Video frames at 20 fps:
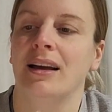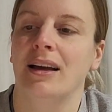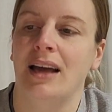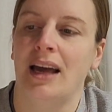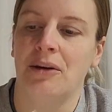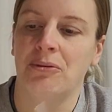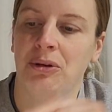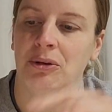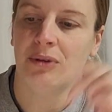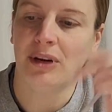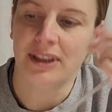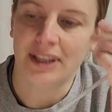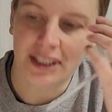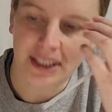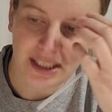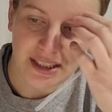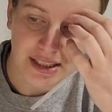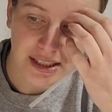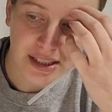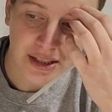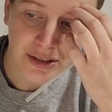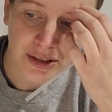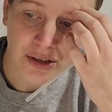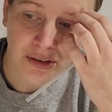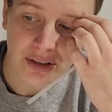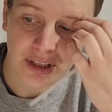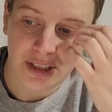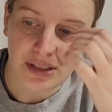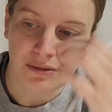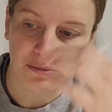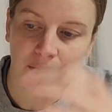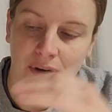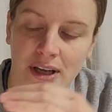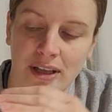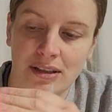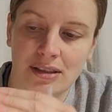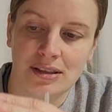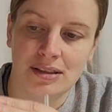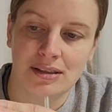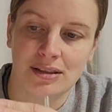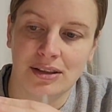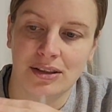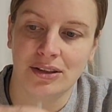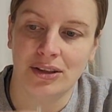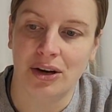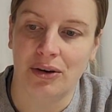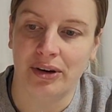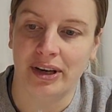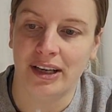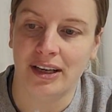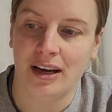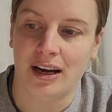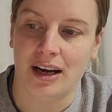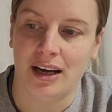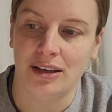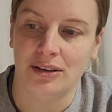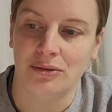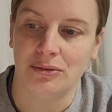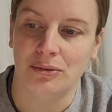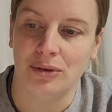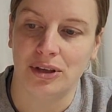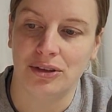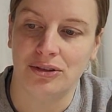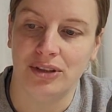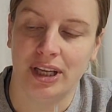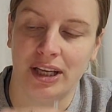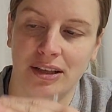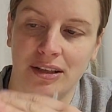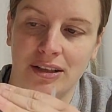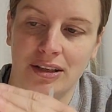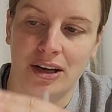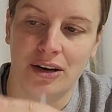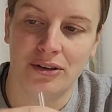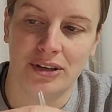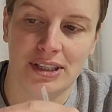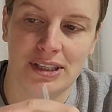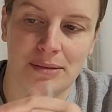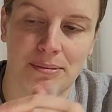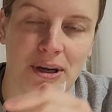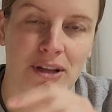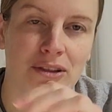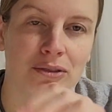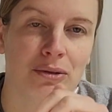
And we want the kids to notice what's going on. What do they notice about the